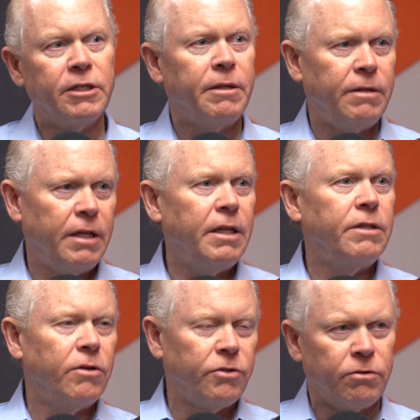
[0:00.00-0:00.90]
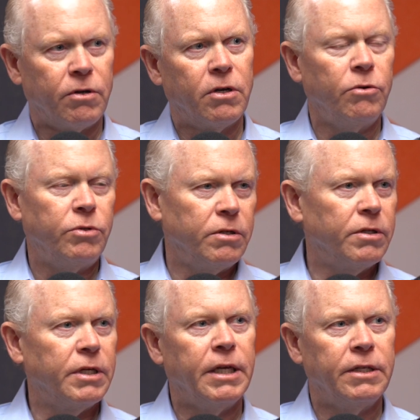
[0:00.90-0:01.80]
And then also coaching all
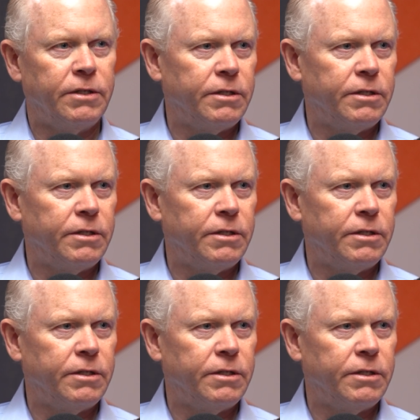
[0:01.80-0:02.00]
the kids'